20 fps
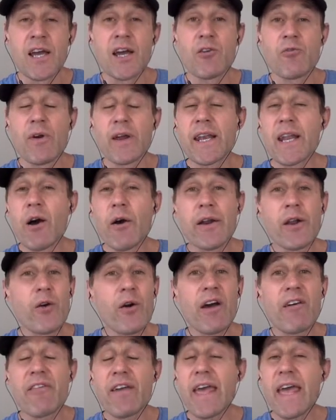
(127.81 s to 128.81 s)
Right now I don't
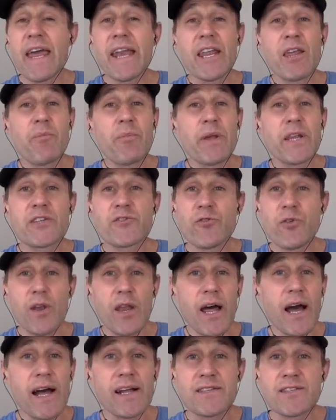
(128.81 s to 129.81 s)
have any beachfront
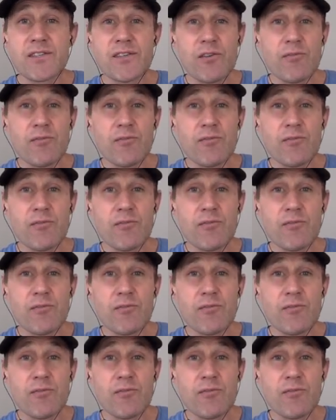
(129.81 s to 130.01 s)
lots